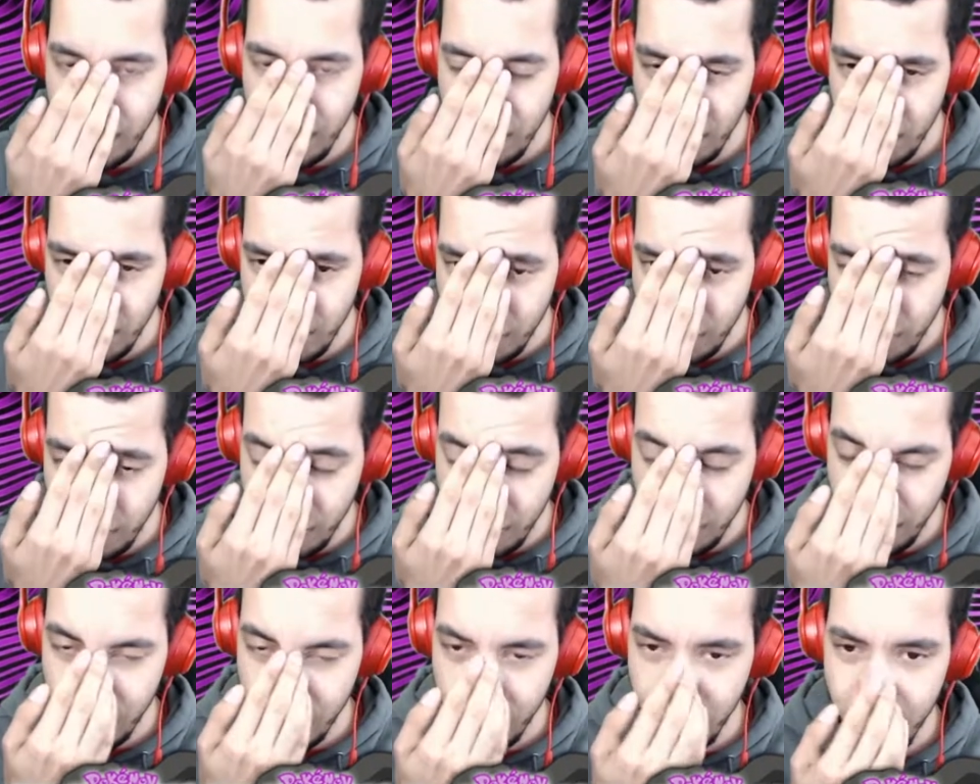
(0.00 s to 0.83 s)

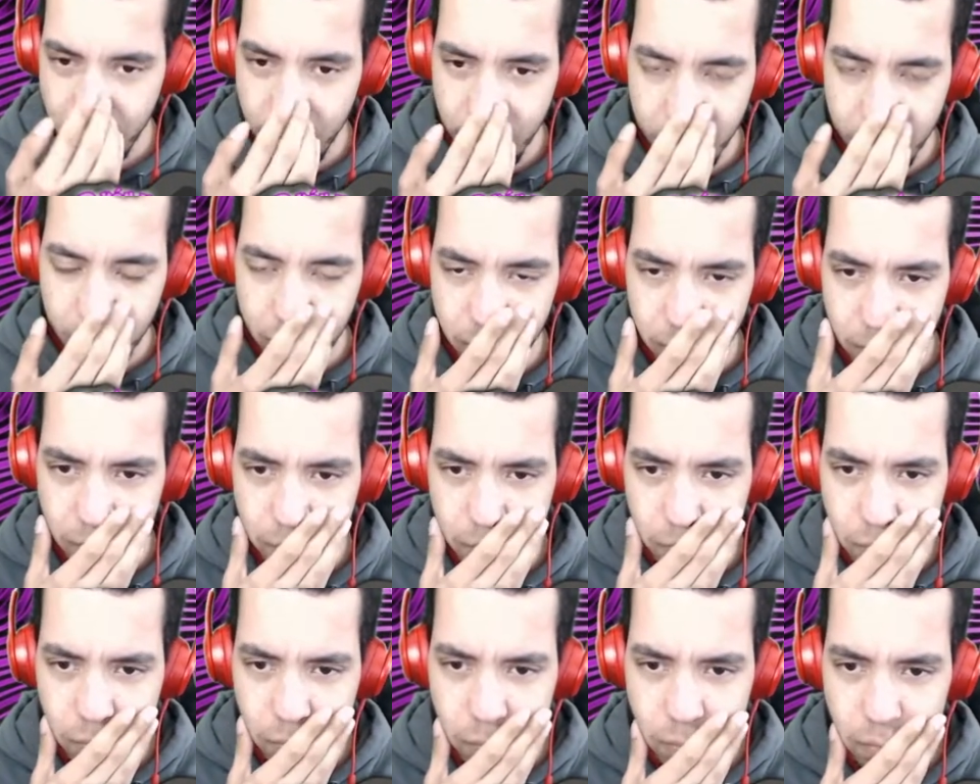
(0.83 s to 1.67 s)

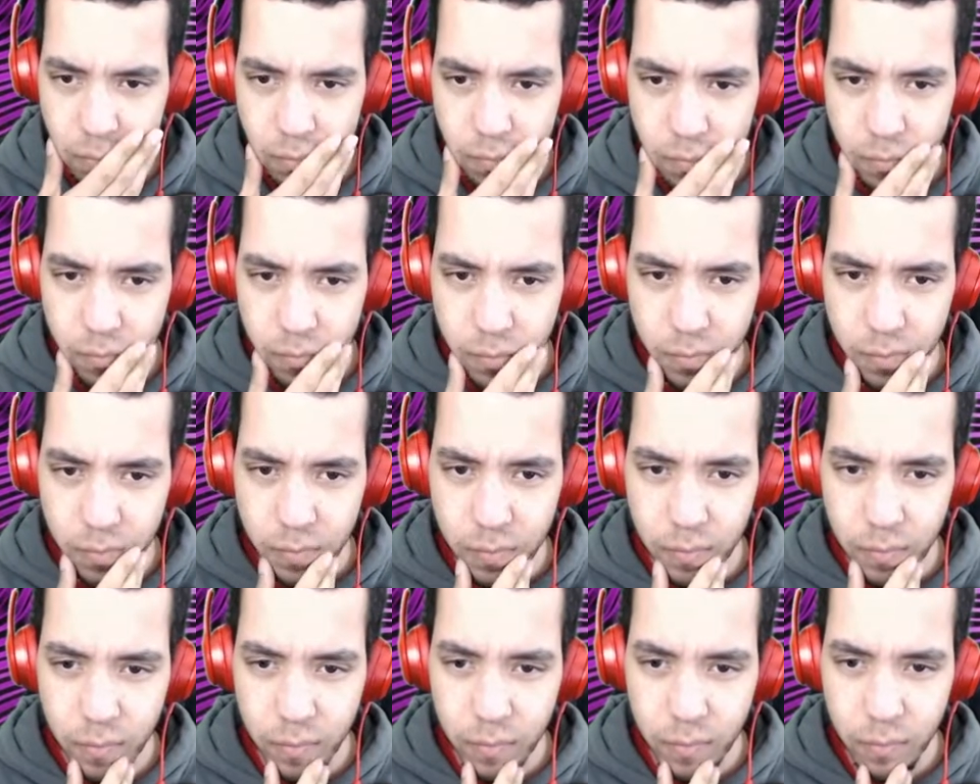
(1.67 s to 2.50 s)

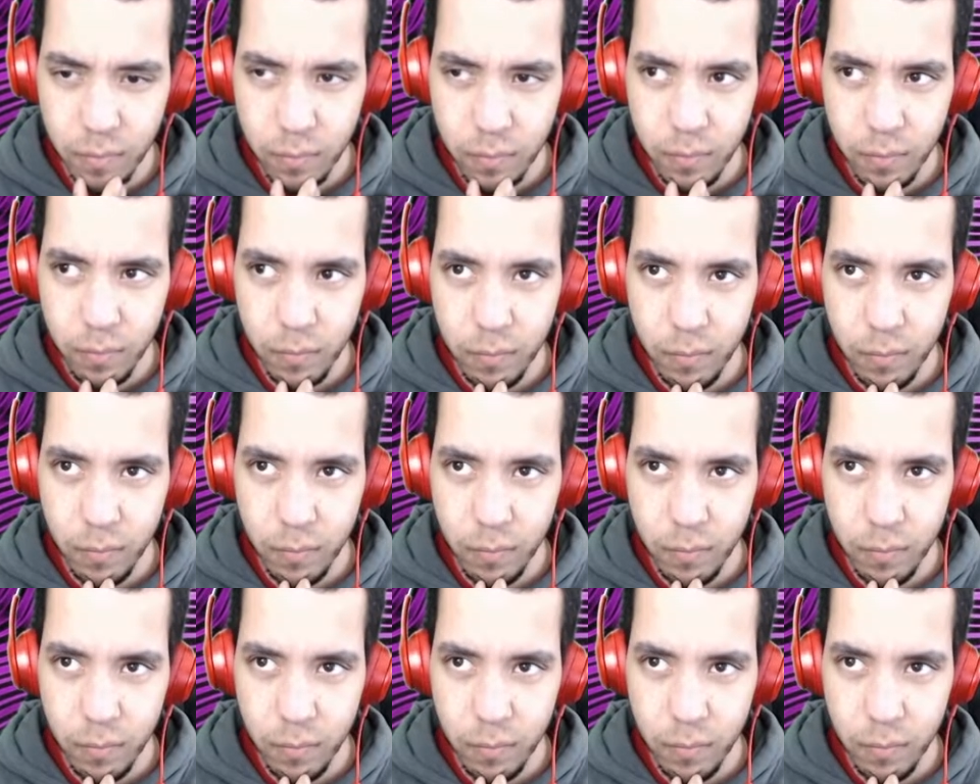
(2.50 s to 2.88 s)
Nothing is said.